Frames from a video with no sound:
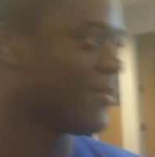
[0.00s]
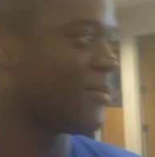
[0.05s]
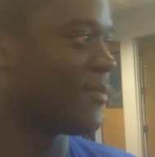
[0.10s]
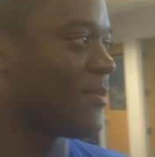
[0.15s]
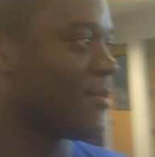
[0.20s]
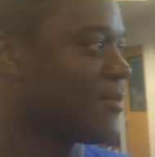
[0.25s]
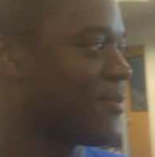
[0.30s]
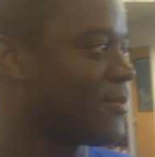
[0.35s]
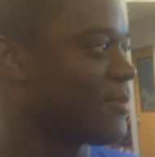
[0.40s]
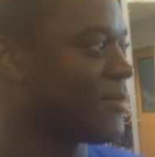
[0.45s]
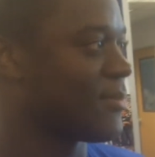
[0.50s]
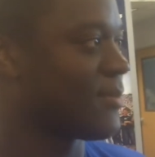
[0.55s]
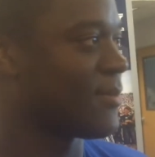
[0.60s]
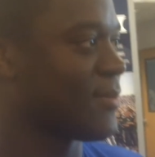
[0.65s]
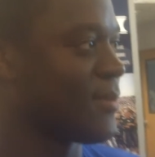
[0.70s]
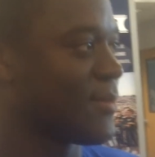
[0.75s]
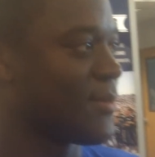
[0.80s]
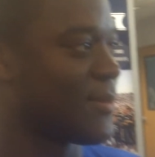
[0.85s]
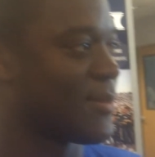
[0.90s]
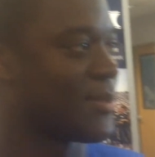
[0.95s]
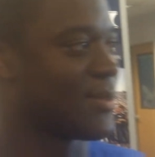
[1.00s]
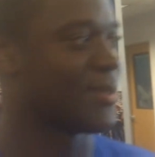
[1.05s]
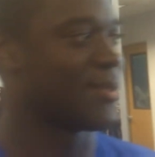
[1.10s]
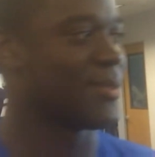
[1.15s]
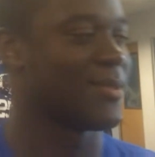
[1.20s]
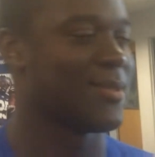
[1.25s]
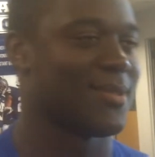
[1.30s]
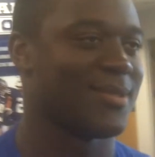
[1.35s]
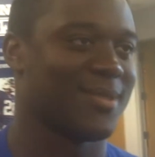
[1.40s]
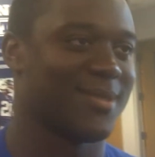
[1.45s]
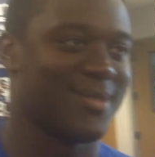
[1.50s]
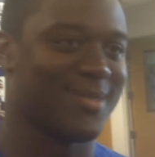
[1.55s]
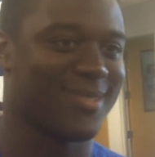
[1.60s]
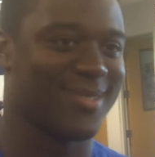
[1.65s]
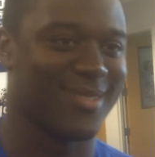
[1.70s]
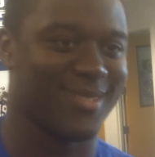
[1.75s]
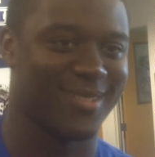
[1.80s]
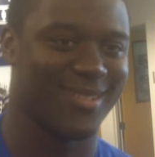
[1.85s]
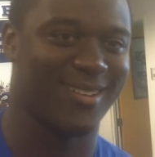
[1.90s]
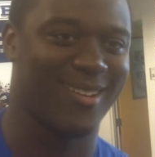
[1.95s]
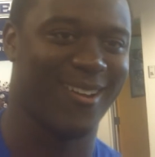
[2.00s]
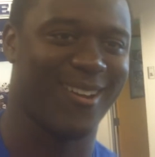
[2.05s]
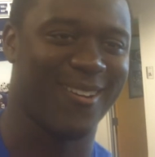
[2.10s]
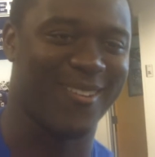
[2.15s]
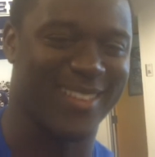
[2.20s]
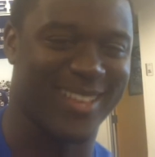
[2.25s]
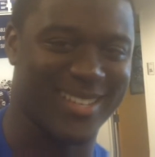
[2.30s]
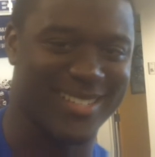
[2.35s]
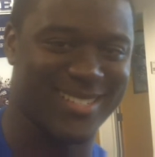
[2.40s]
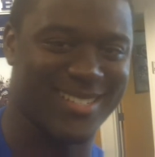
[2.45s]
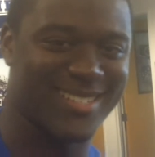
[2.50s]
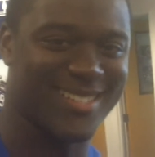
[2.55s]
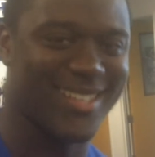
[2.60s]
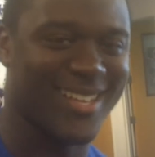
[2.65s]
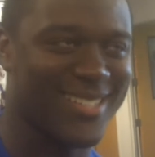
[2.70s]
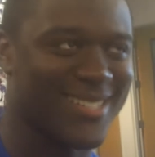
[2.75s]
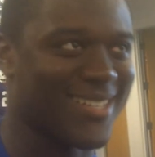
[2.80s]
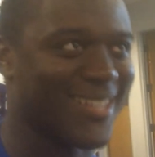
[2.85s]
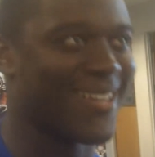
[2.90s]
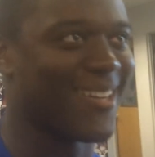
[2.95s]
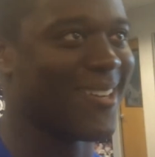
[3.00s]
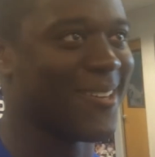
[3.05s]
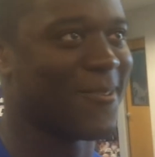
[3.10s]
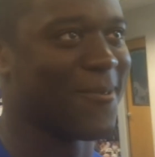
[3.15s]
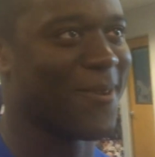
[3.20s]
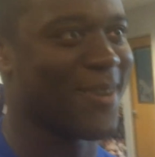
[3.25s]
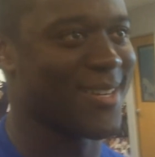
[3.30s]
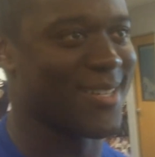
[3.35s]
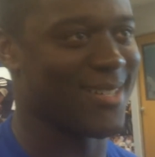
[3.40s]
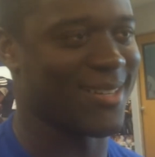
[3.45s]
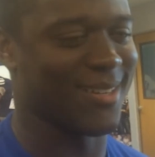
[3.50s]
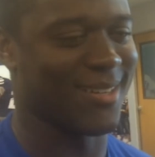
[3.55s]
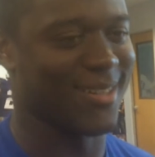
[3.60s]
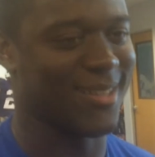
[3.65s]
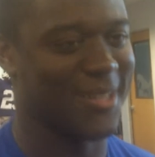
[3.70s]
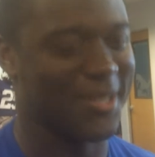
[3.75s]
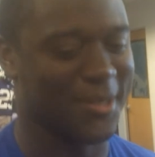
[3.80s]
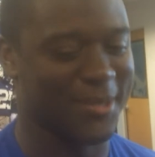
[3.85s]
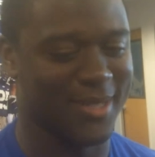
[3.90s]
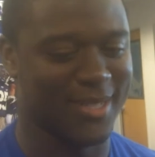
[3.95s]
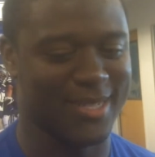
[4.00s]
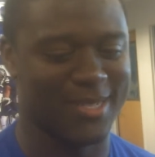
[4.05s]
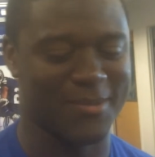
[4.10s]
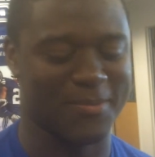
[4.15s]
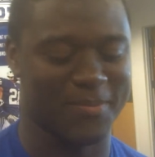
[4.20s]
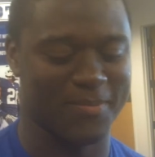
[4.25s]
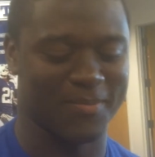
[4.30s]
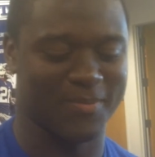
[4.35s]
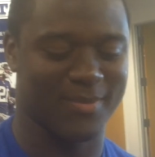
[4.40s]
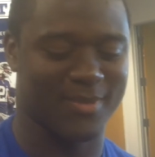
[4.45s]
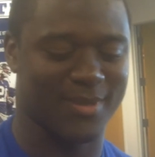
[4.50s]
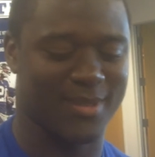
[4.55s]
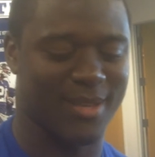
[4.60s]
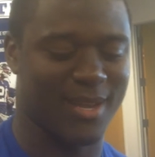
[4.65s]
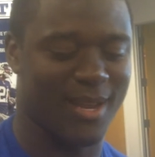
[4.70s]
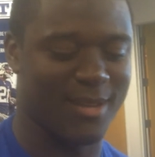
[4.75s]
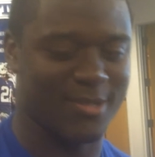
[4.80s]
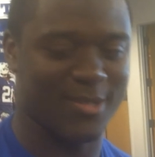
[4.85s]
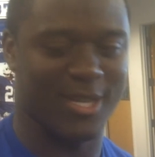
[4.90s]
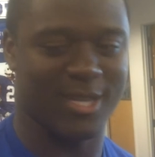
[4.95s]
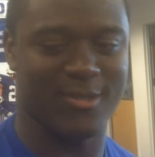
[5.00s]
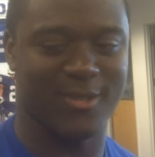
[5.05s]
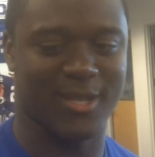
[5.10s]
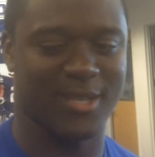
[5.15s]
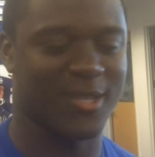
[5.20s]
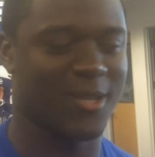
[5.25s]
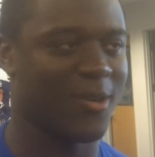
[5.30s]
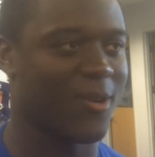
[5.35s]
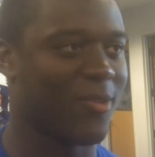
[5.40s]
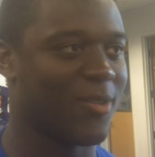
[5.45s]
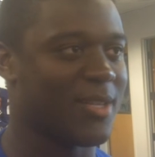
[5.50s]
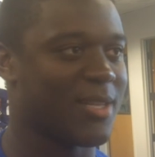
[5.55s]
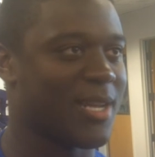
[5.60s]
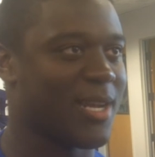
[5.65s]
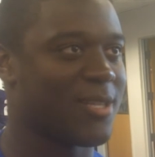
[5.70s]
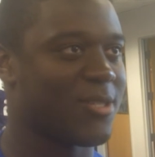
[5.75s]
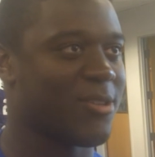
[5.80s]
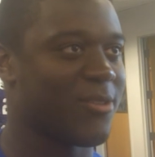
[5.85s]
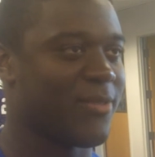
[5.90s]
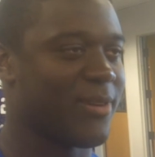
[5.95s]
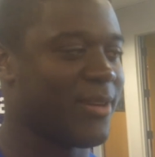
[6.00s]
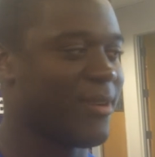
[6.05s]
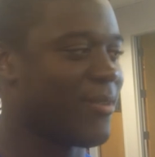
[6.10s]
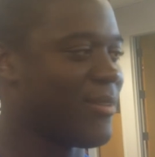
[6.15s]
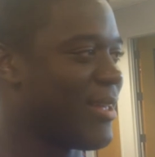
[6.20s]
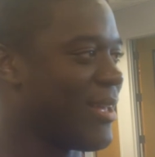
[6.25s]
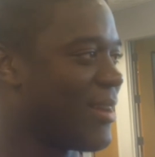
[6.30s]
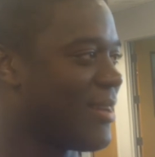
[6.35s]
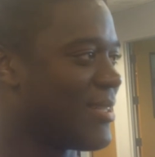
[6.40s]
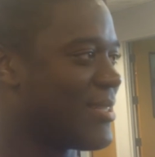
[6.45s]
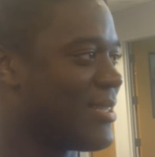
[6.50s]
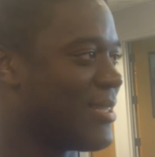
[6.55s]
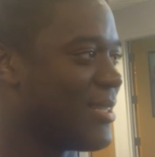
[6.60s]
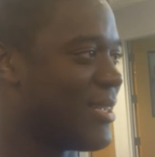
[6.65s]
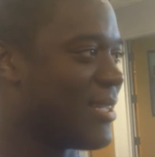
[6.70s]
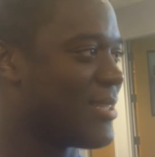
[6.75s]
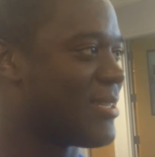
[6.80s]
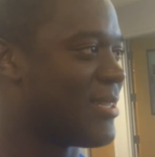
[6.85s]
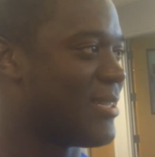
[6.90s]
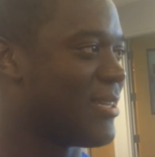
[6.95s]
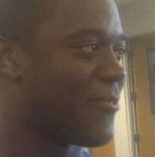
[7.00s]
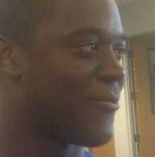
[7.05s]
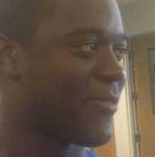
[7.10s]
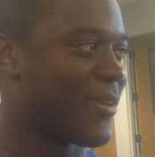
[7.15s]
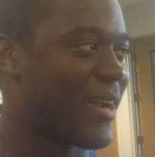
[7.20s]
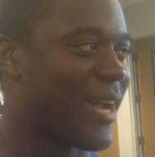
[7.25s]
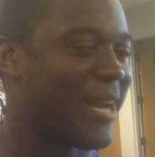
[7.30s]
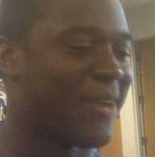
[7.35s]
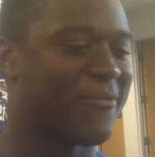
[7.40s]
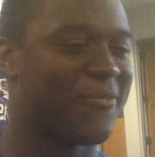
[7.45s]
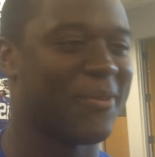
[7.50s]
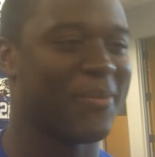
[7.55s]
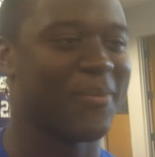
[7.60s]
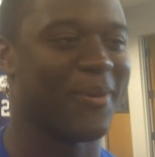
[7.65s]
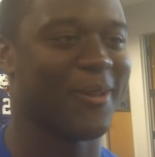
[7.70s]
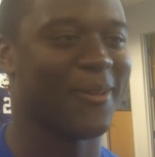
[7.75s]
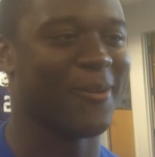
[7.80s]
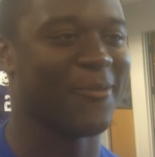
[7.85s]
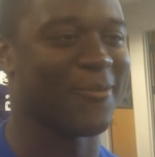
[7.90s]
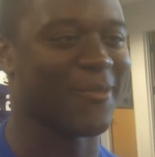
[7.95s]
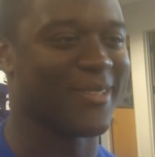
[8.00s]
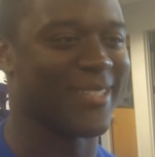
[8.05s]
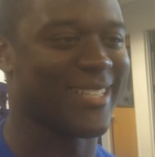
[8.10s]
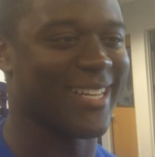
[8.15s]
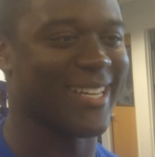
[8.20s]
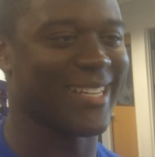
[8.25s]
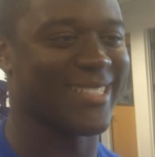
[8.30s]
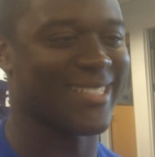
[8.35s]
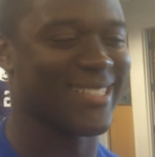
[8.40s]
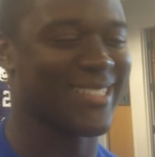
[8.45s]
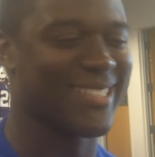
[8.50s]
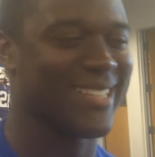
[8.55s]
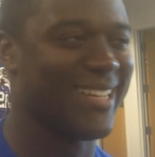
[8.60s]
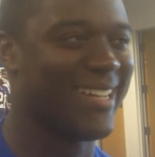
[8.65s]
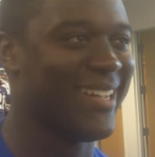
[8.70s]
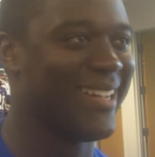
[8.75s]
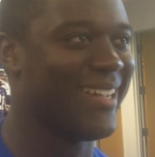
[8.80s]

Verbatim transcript: football mean to Texans? And uh, oh, that's that's a um, good question. You know, um, I, I try to tell all these guys over here that it's a, it's a different kind of football over in Texas.